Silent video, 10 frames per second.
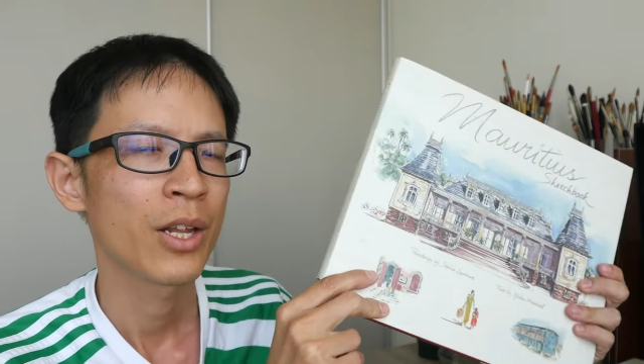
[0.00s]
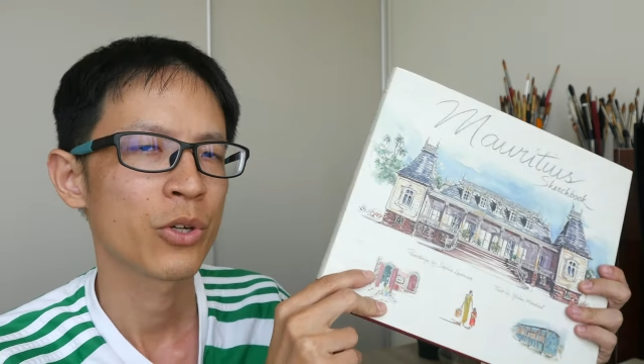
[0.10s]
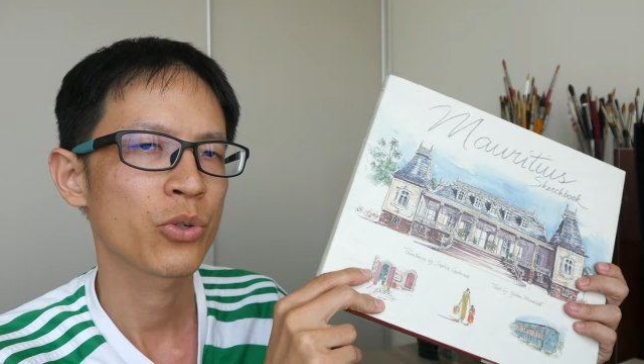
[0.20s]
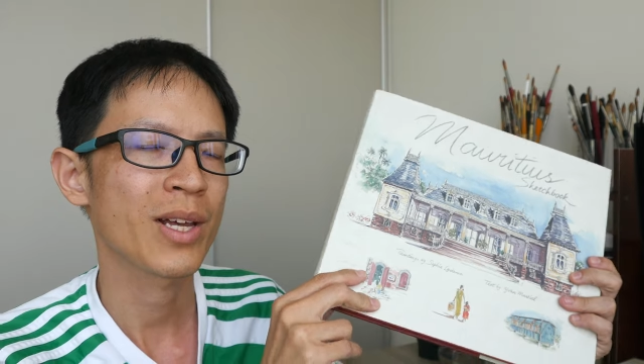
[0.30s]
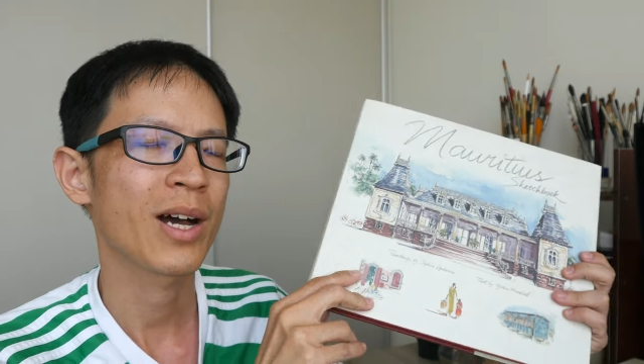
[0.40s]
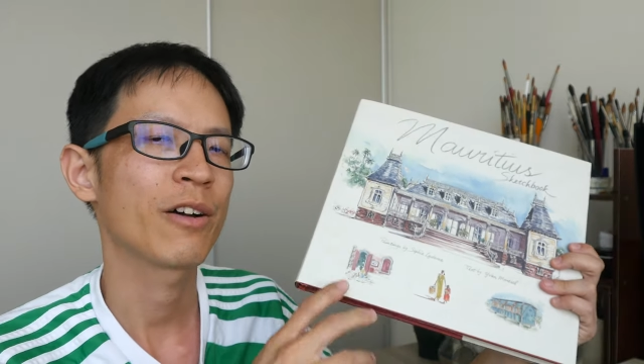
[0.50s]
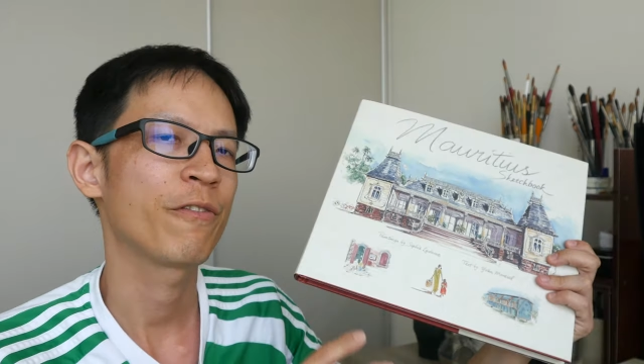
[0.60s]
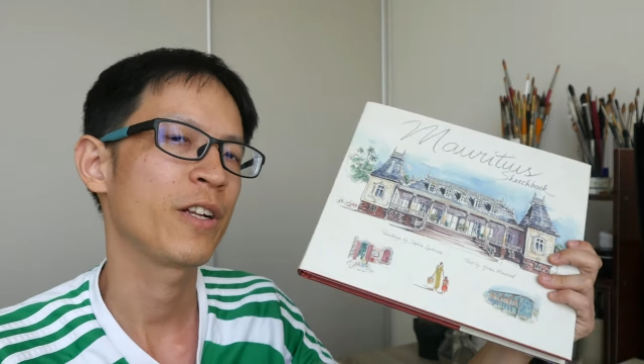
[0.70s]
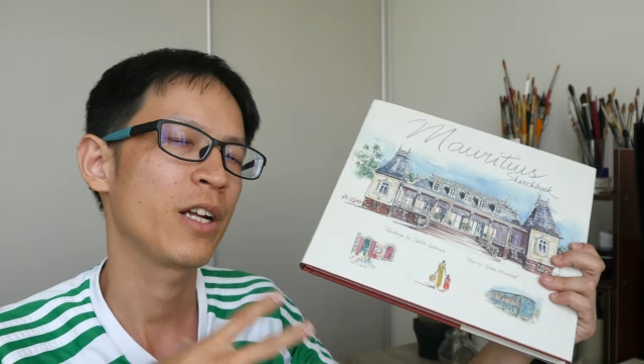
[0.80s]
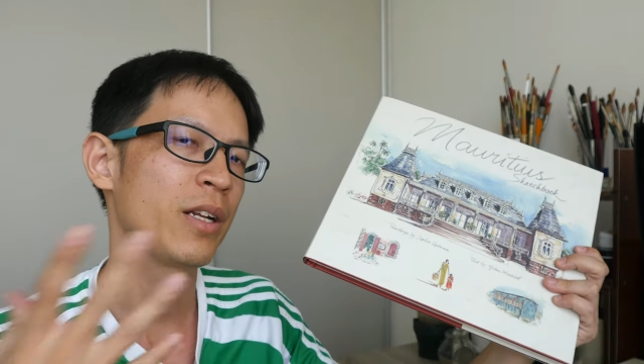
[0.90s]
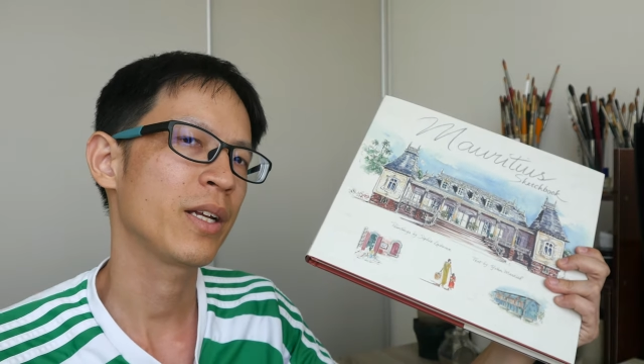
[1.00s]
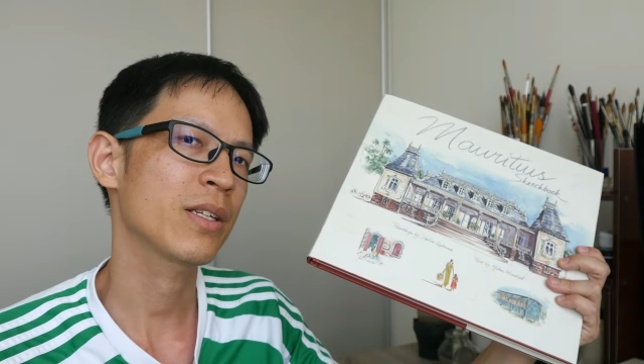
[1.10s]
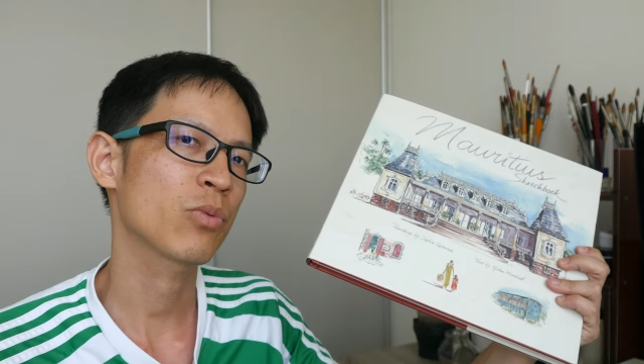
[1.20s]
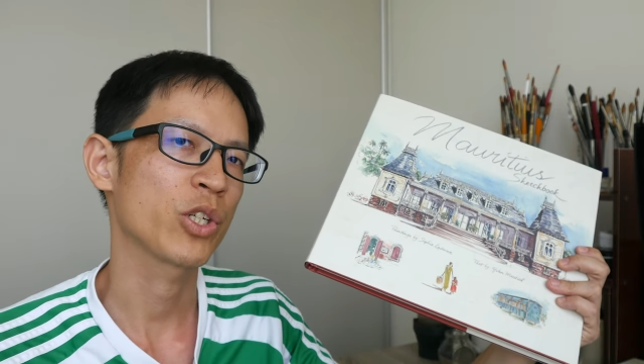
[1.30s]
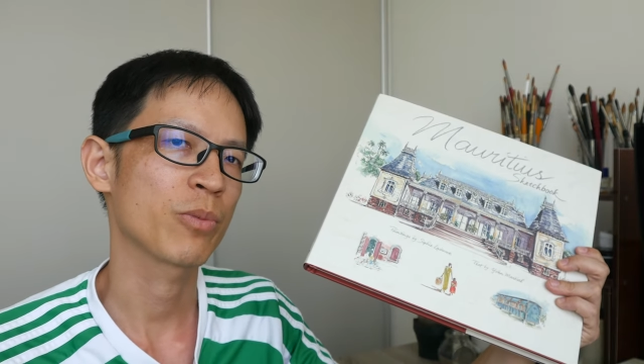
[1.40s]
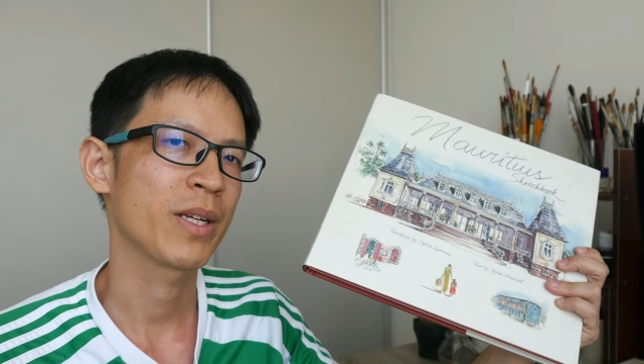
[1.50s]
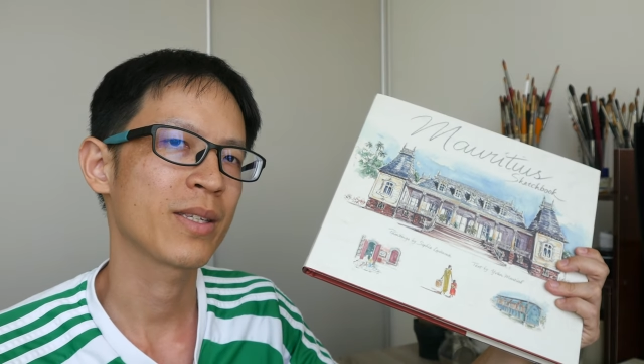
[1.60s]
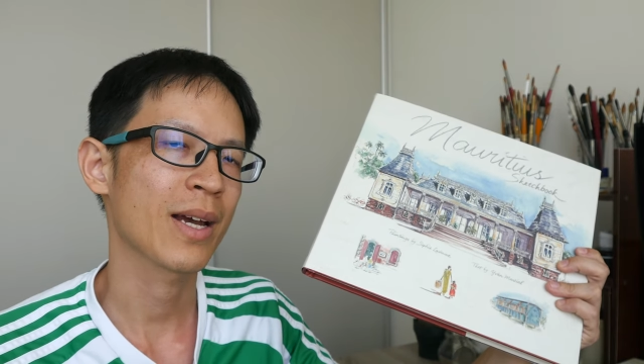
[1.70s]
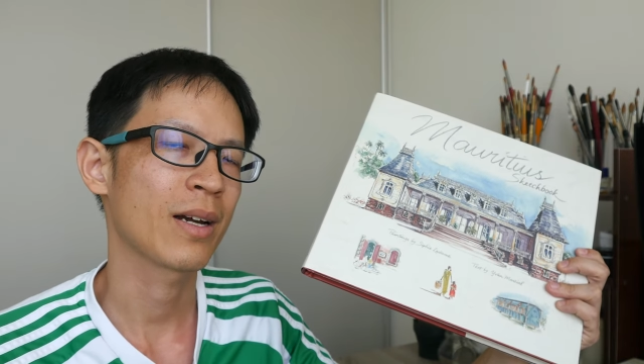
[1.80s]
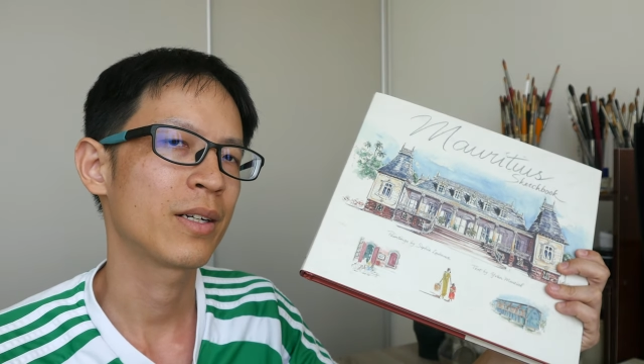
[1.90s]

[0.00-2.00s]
Those are affiliate links, which means I